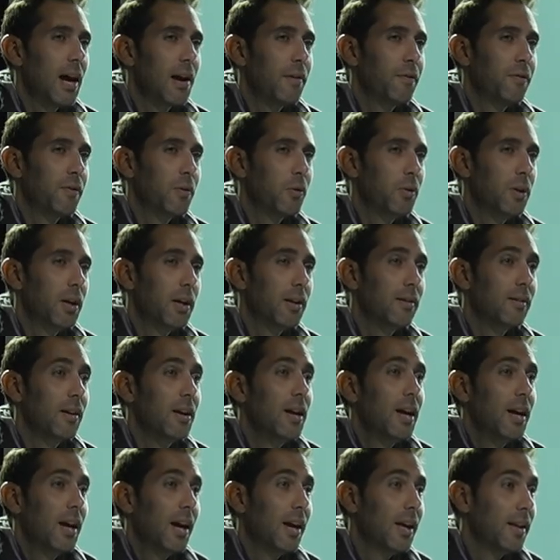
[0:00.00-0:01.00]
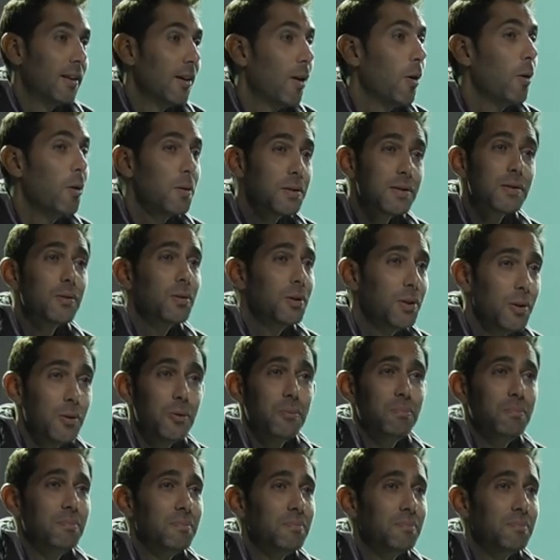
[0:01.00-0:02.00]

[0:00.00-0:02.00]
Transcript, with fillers: life to it, and also you.